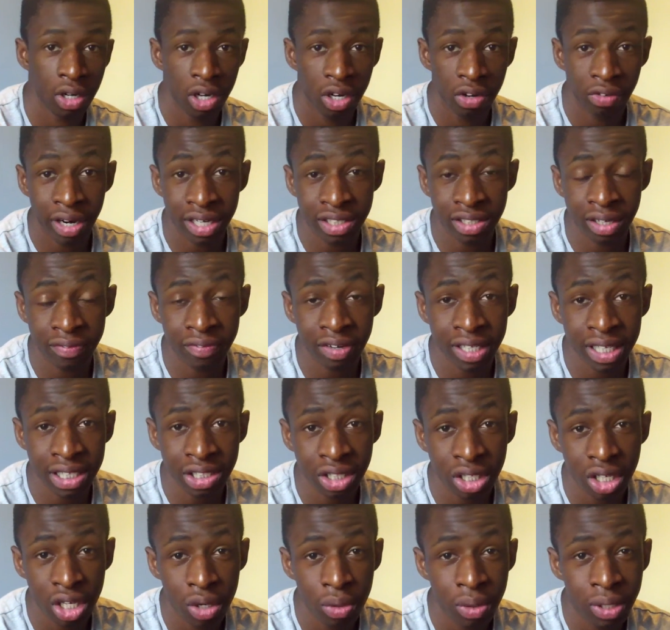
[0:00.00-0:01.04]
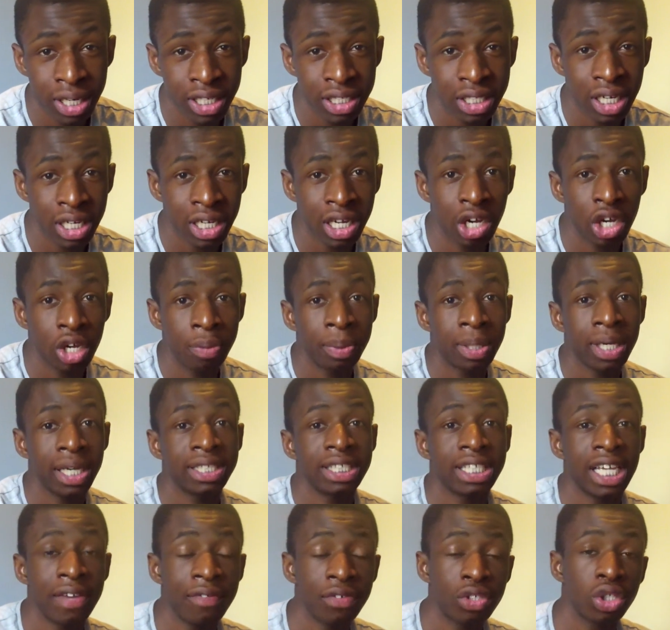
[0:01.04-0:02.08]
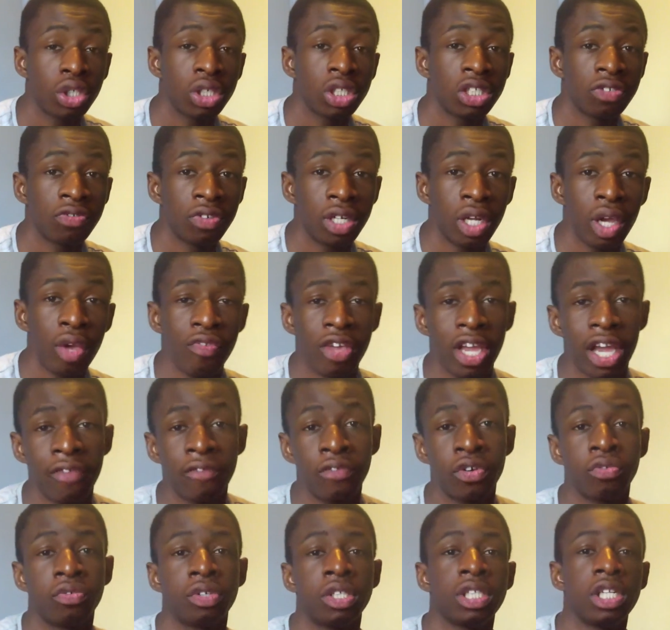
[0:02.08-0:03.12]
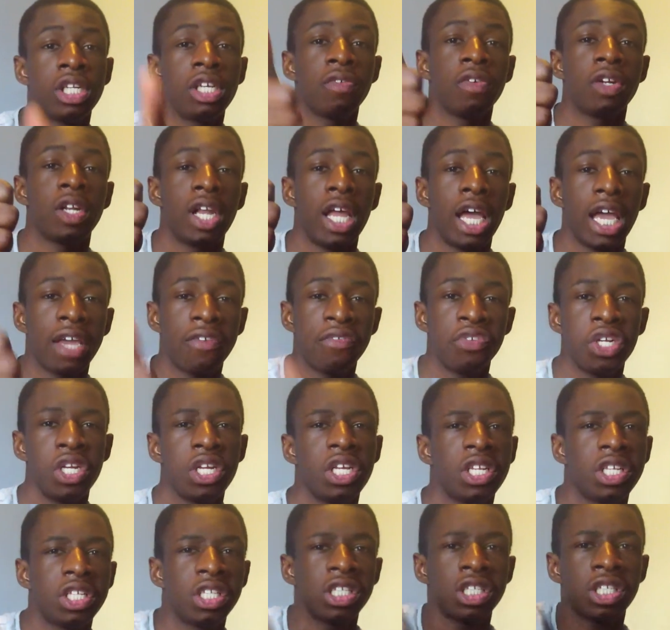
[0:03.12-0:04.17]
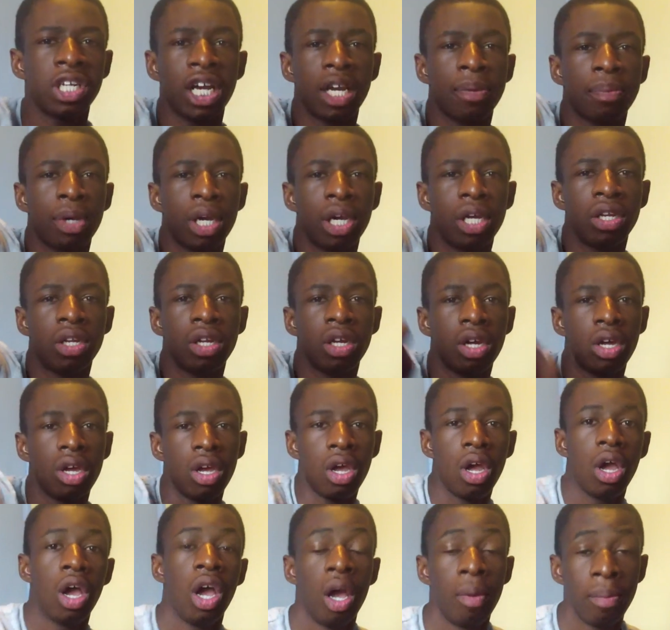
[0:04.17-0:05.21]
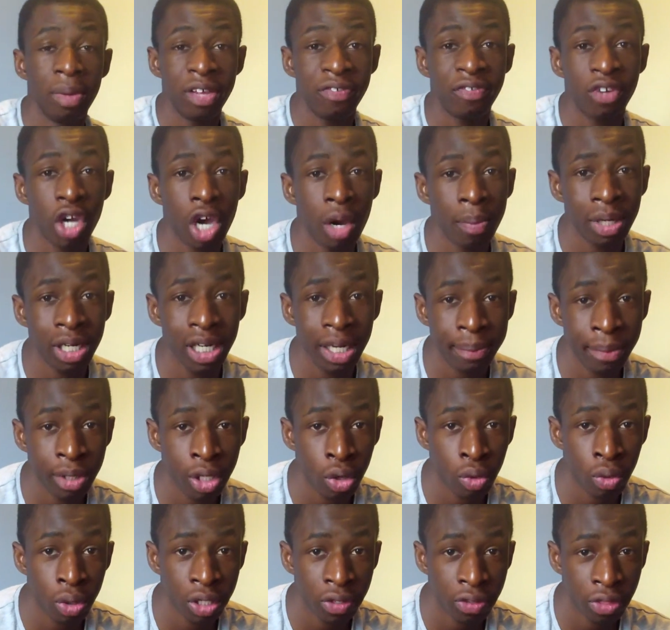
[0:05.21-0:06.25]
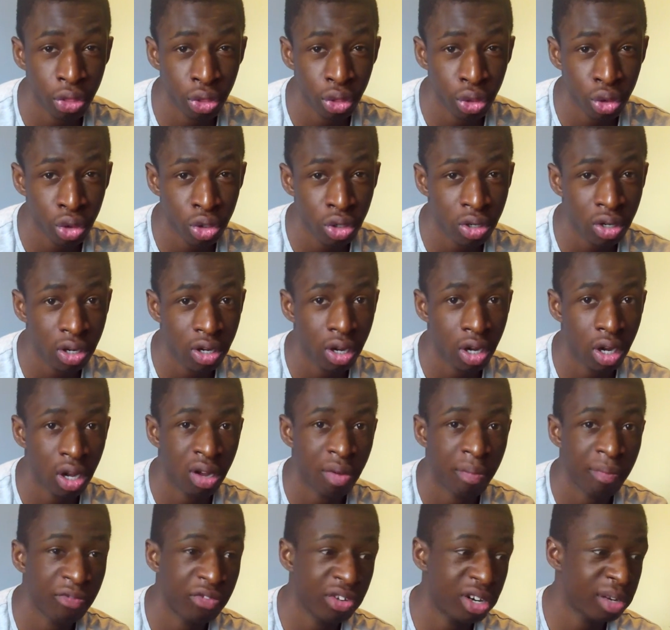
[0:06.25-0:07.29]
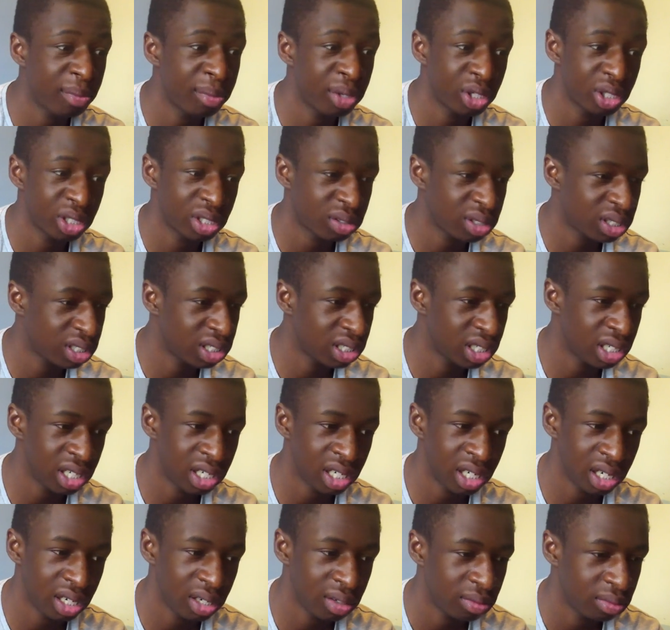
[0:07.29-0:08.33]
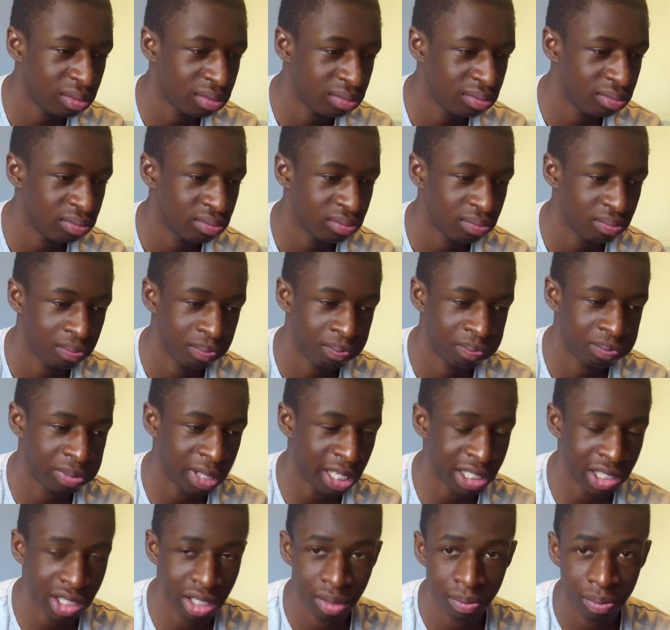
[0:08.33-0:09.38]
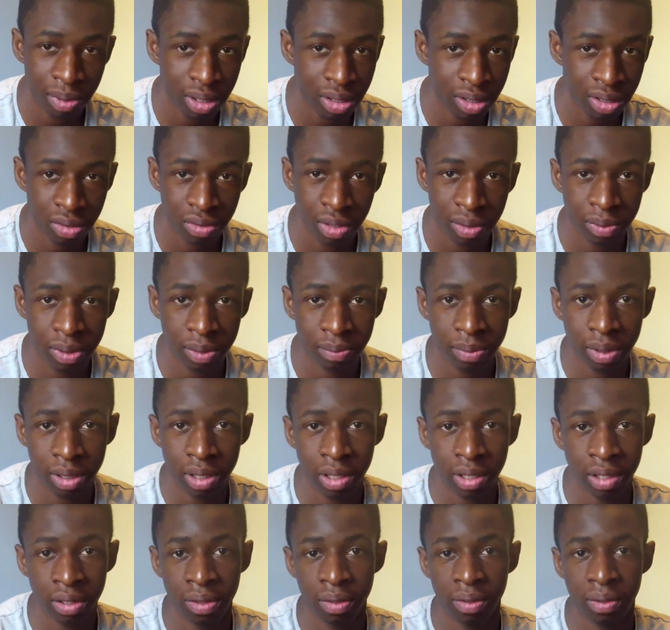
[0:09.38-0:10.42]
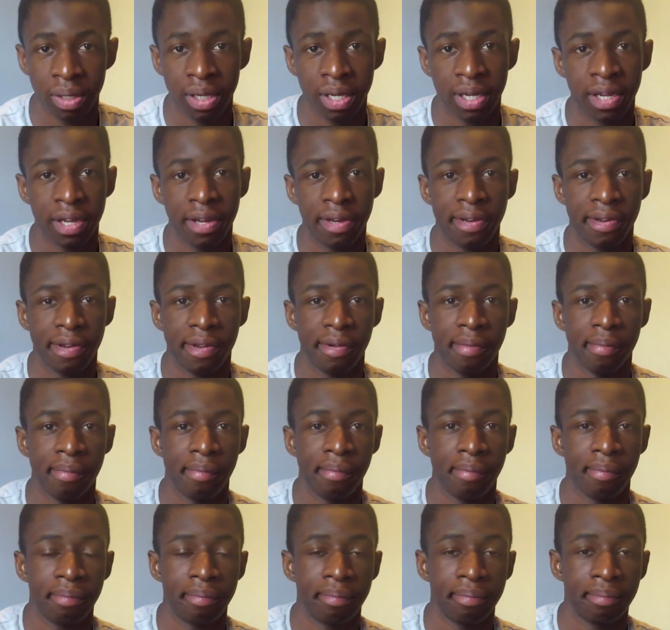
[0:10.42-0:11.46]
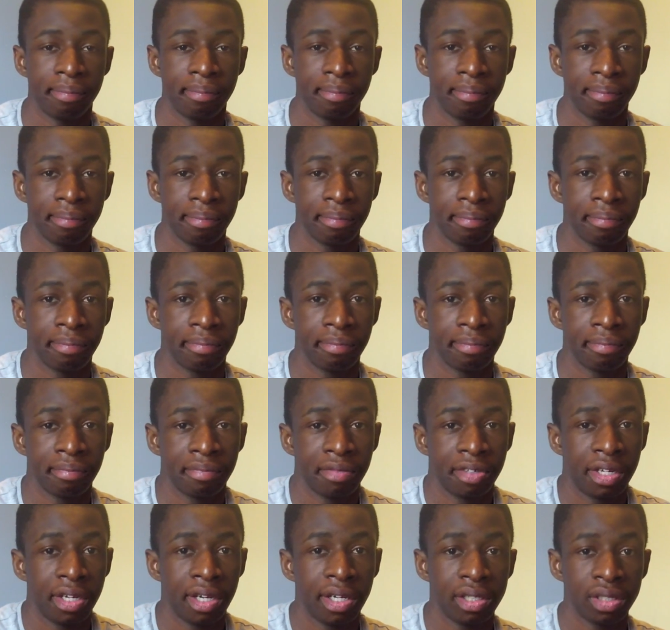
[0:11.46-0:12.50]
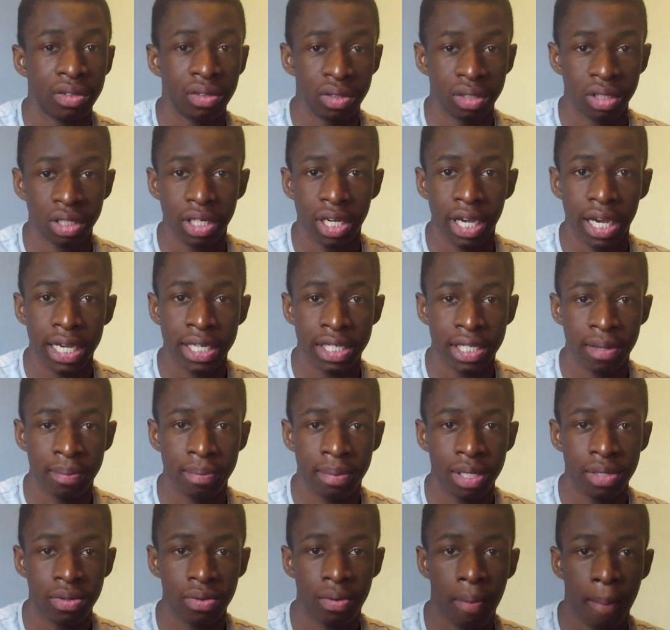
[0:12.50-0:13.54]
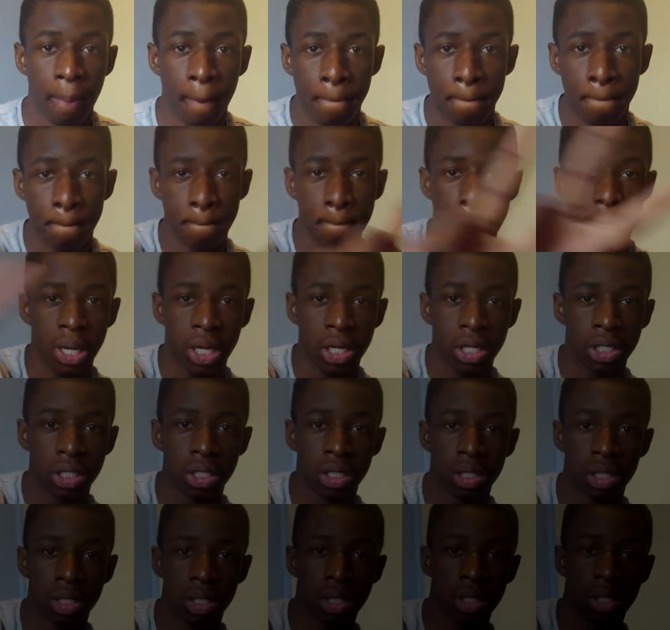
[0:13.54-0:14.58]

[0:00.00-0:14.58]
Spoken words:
Right, so I think that's the Q&A done. I hope you guys have enjoyed this video. If you have, feel free to leave a like. If you didn't hit the dislike button, leave a comment, let me know what you thought. Follow me on Twitter. That's going to be in the description below. And yeah, I'll talk to you guys in a bizzle. Peace.